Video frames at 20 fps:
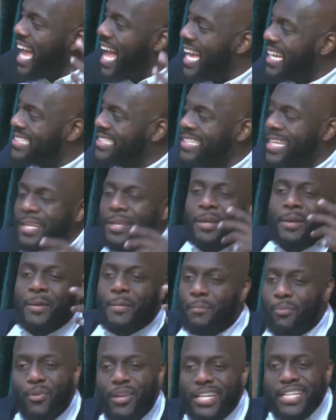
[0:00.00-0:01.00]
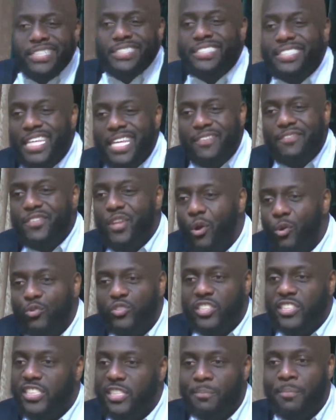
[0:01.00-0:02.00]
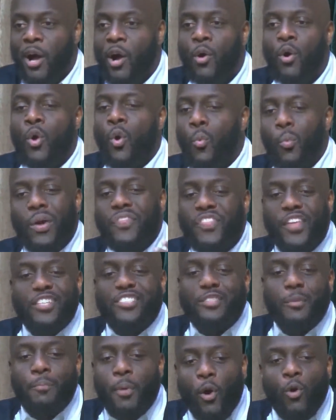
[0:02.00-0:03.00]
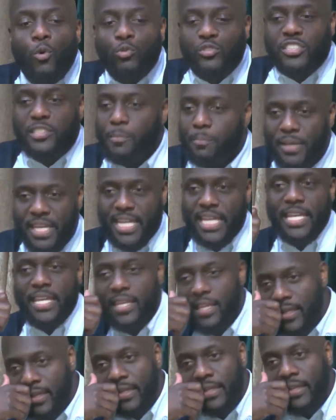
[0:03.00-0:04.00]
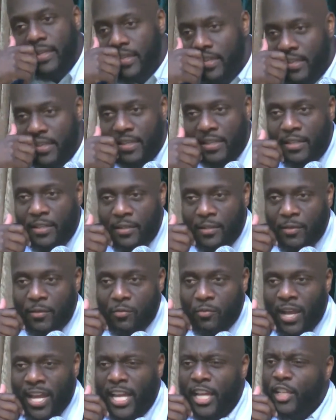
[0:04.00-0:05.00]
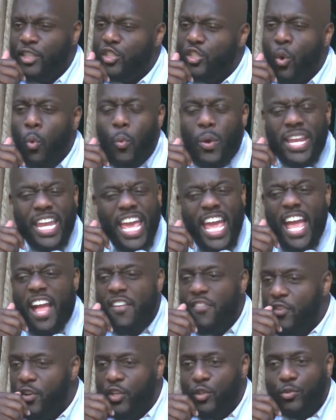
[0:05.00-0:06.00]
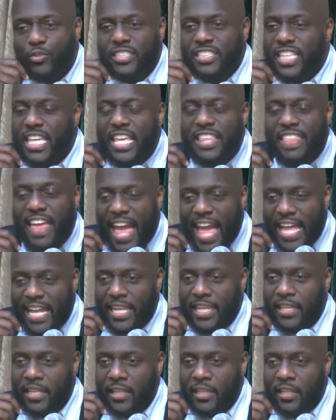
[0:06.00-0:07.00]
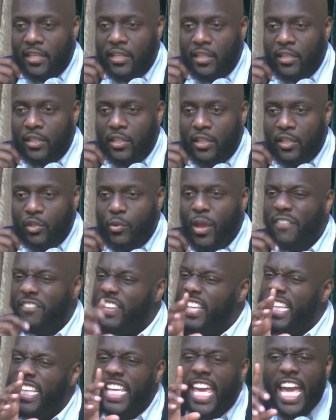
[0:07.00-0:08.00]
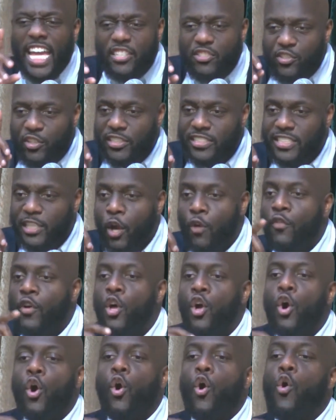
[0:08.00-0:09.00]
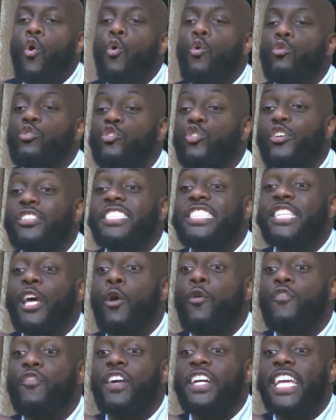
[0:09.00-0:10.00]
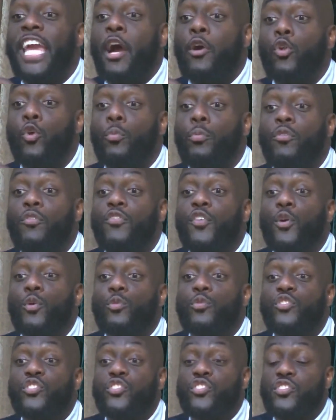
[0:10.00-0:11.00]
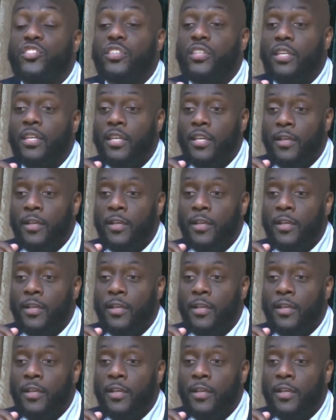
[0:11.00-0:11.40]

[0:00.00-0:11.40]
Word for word: toxic, preconceived notions about what they're supposed to be, right? So whenever you see that, you have to catch yourself, hold yourself accountable first.